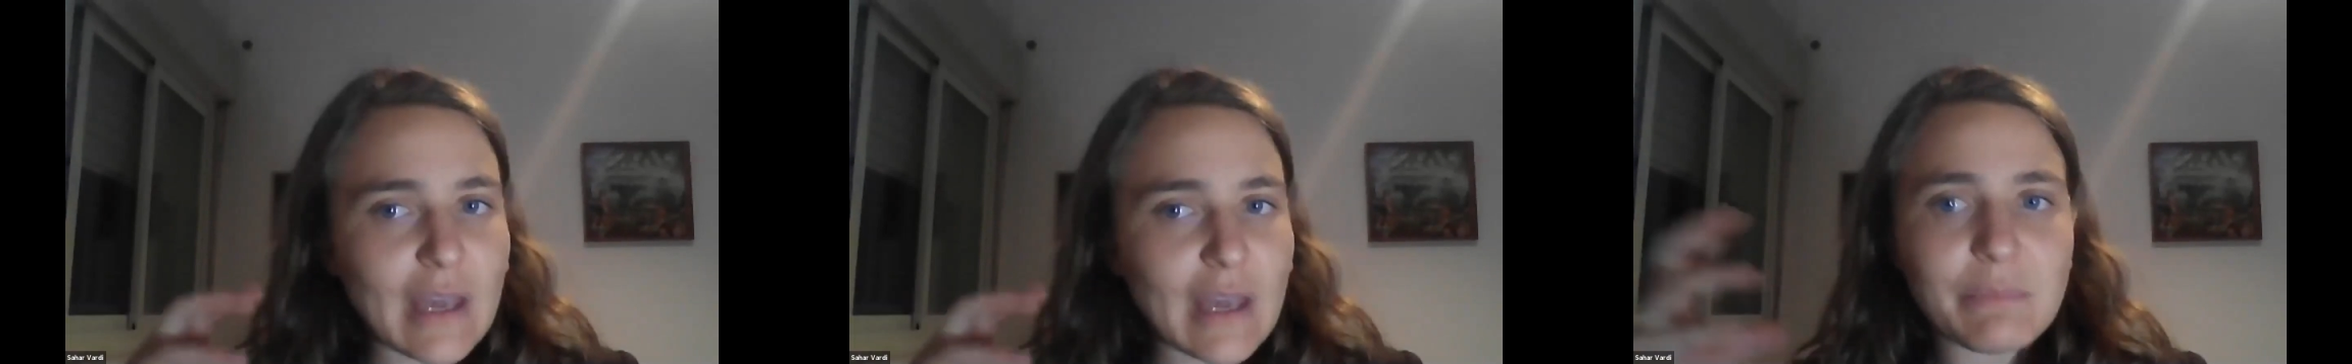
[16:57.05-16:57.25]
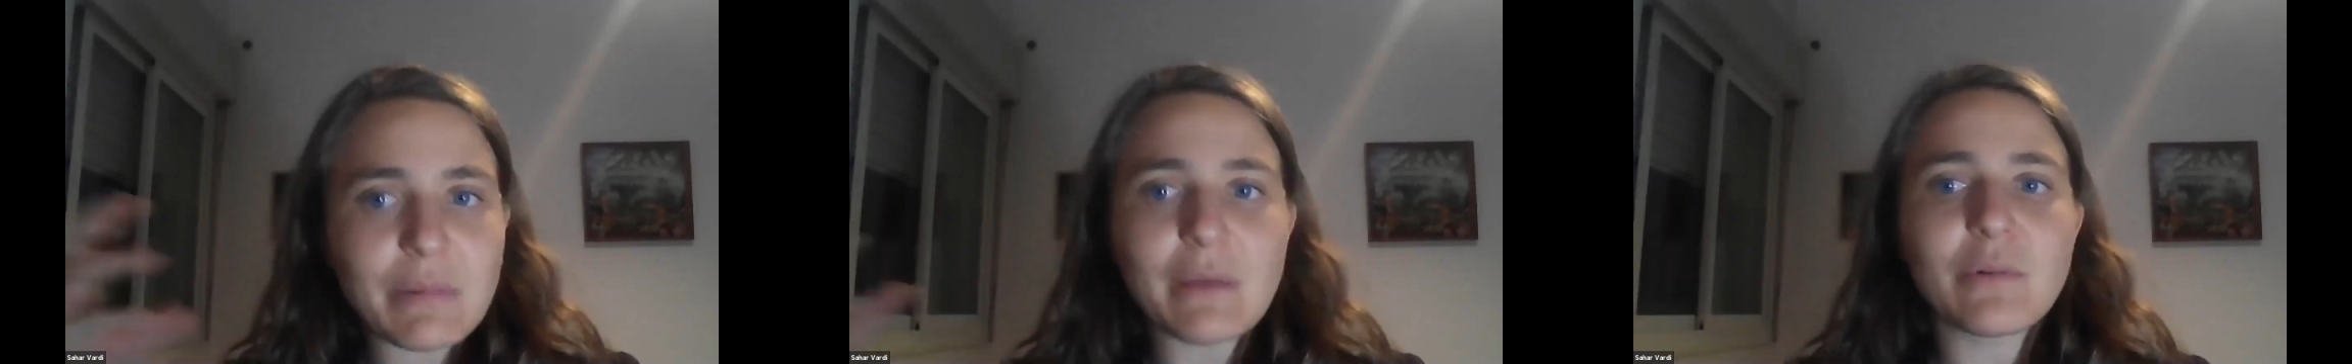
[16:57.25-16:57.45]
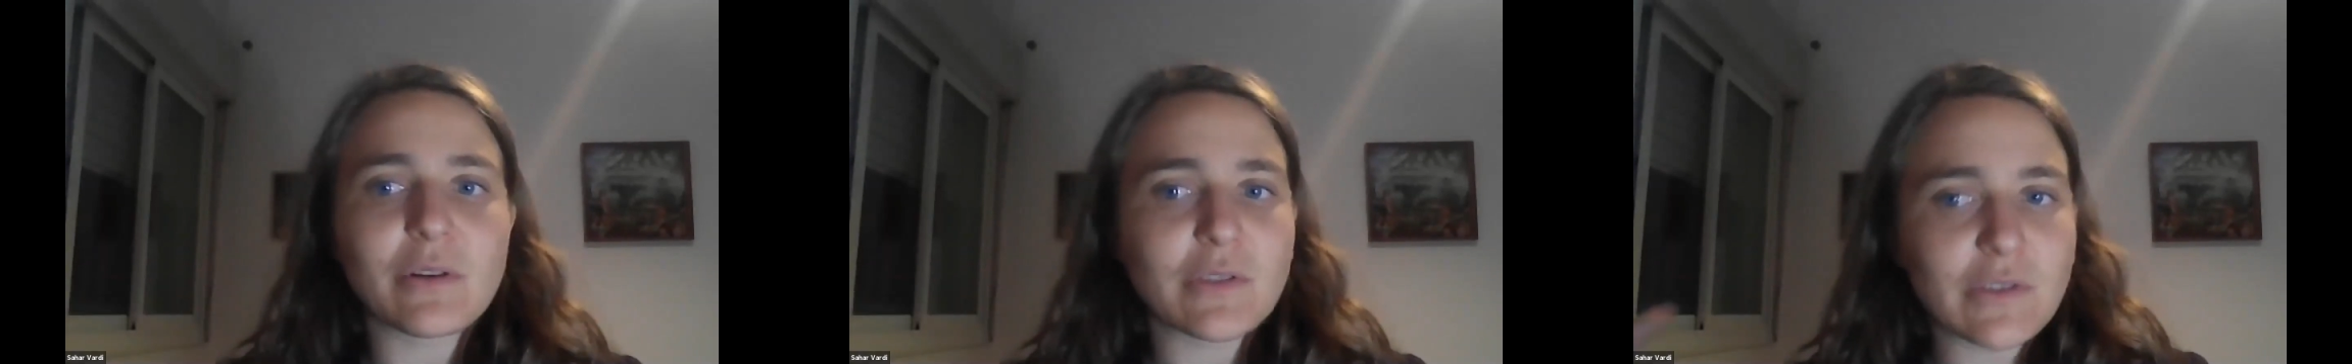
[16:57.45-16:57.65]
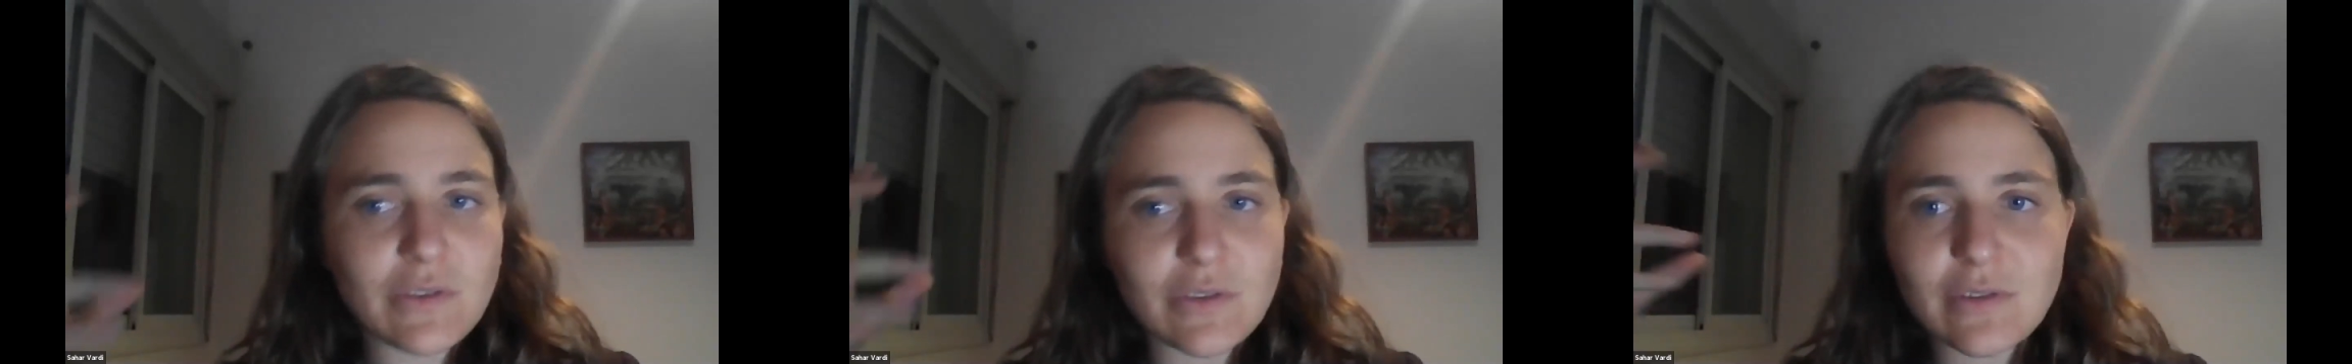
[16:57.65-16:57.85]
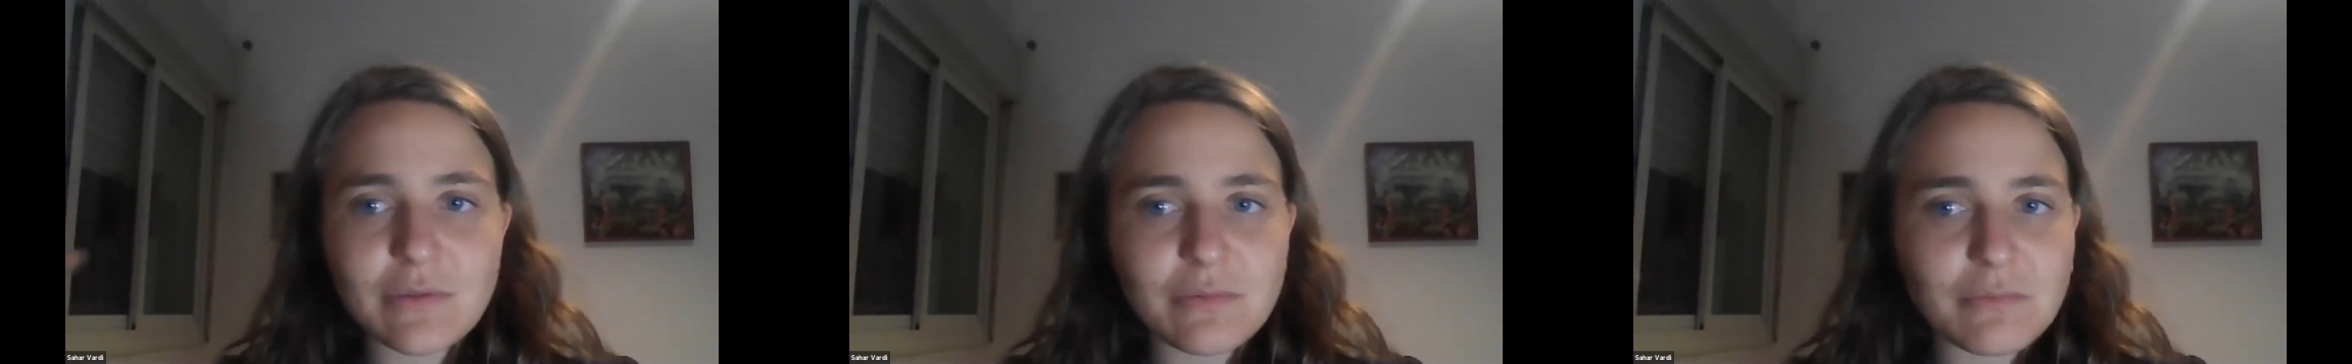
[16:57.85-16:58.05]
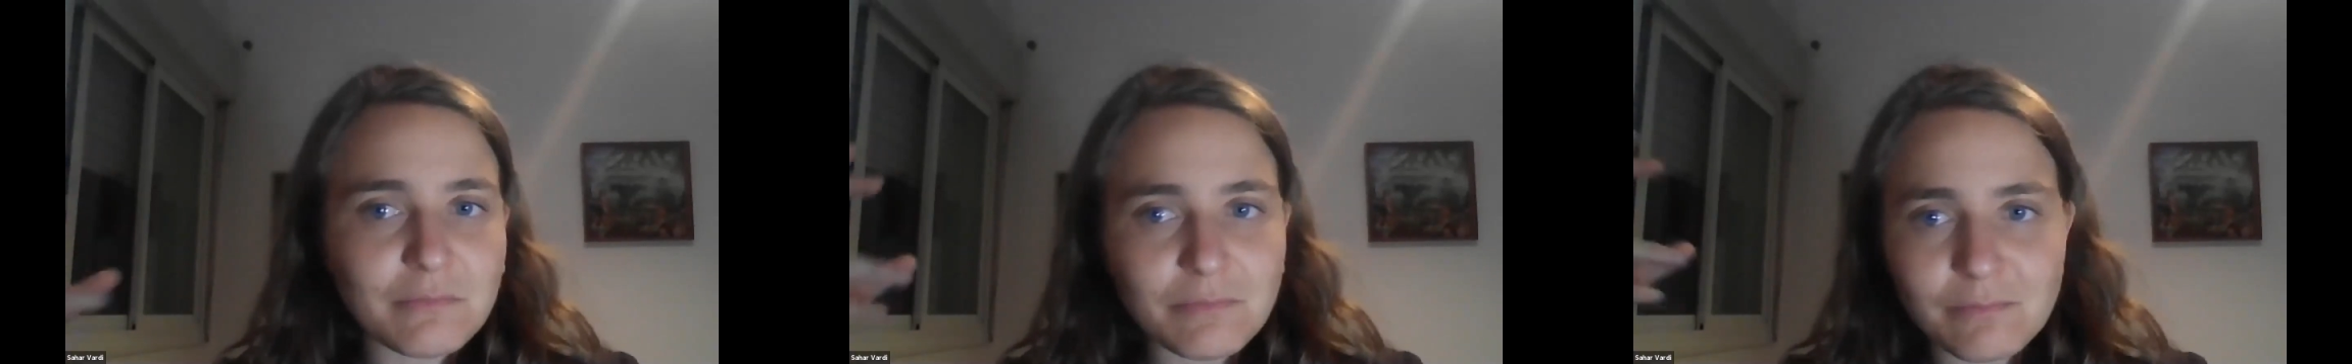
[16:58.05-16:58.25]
in people's